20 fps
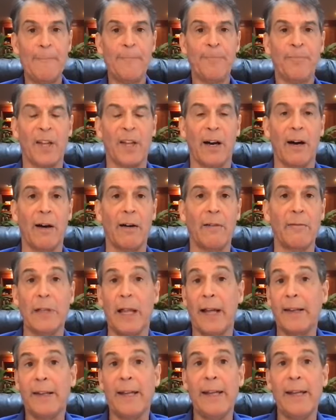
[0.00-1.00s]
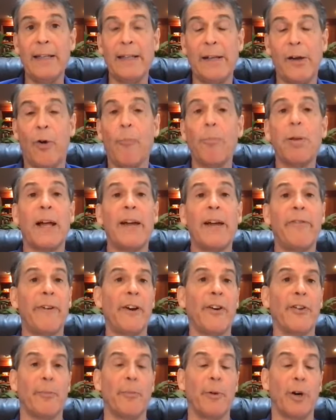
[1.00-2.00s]
like Guillaume
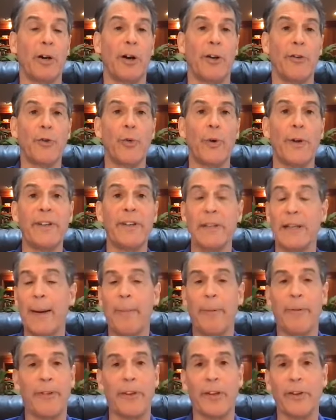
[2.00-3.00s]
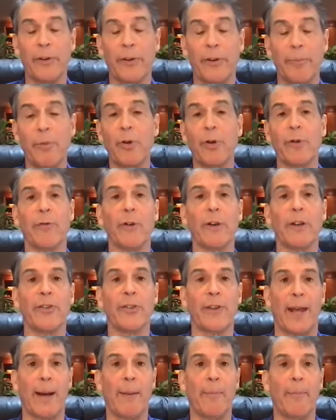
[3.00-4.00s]
Playfair's book on twin telepathy is a beautiful
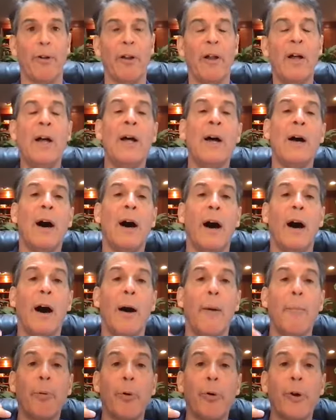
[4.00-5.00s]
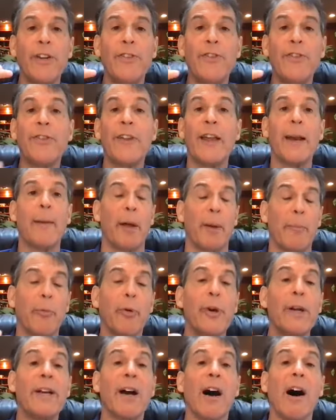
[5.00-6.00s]
example. Pre-sentiment,
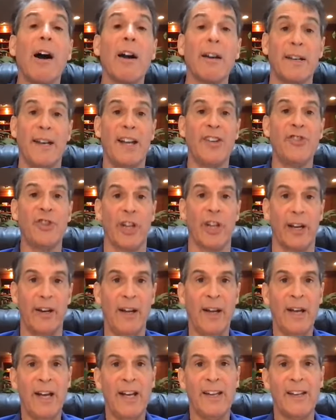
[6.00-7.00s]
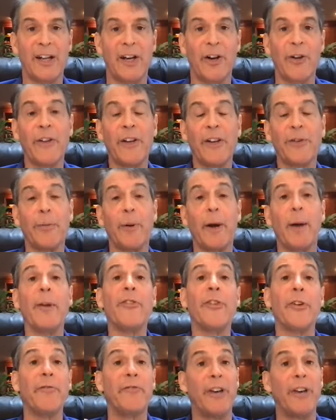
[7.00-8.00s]
precognition, the
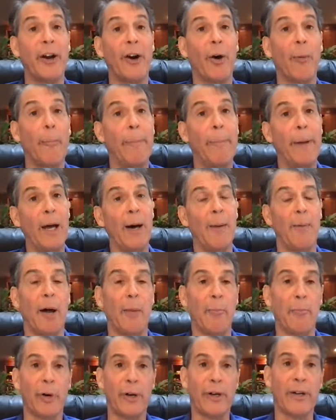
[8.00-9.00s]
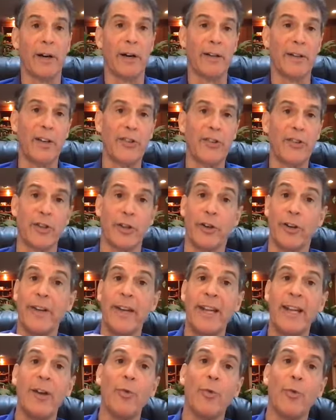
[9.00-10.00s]
experiments of Daryl Bem on precognition, or
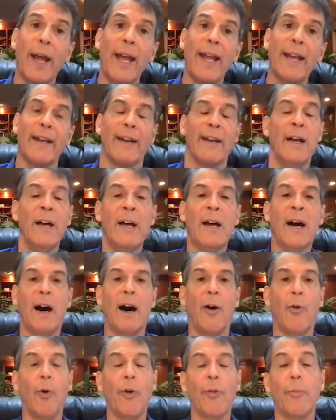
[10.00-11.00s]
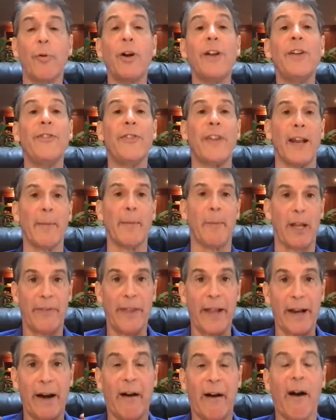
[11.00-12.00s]
Dean Radin with pre-sentiment,
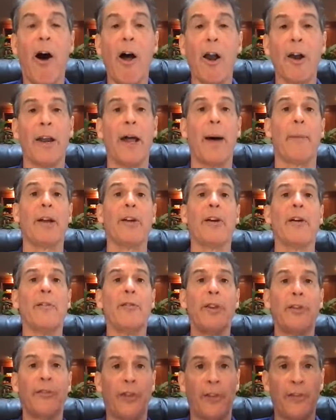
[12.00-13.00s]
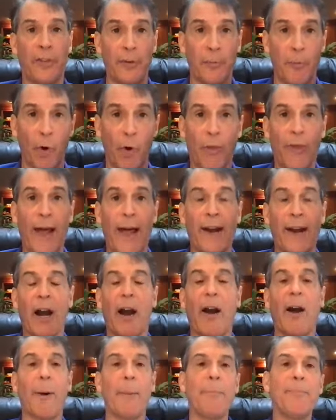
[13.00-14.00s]
that our autonomic nervous system, or that
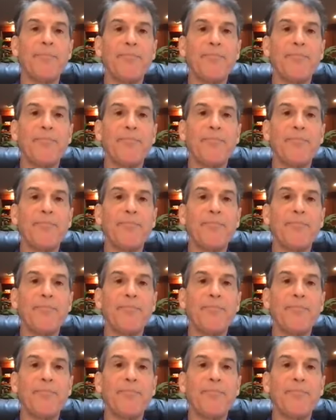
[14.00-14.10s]
our